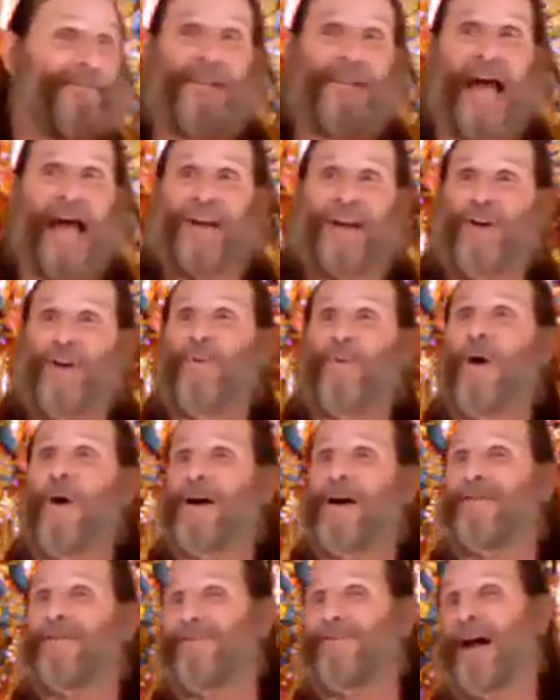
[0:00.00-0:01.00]
that you
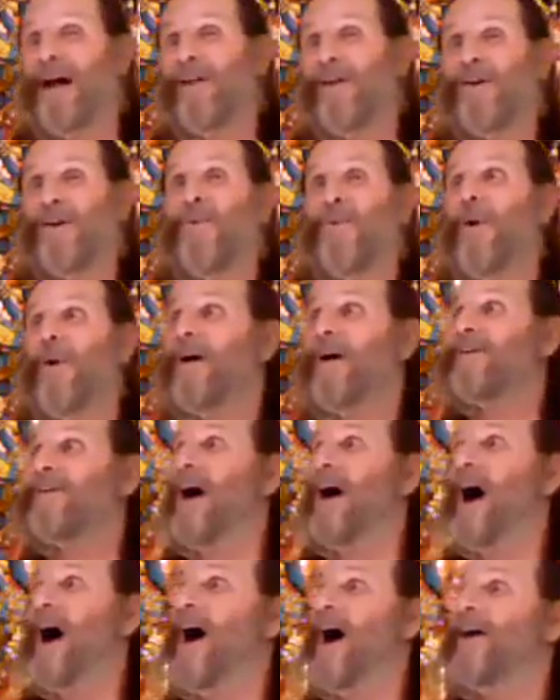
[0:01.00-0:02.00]
want to follow. You want
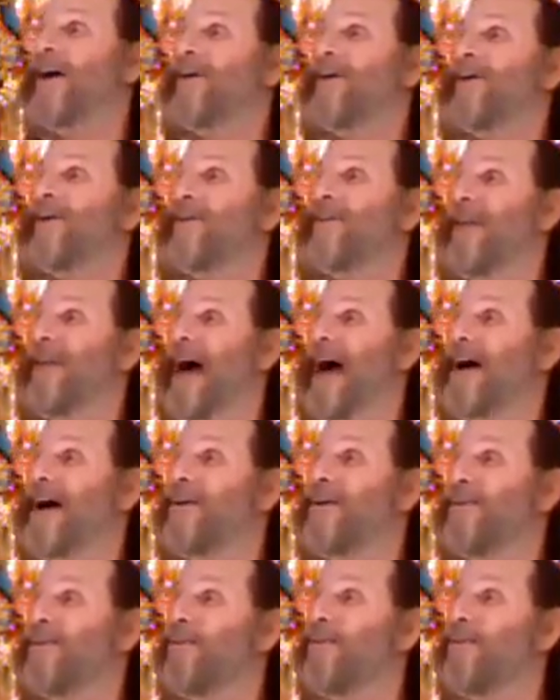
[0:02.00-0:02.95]
to honor that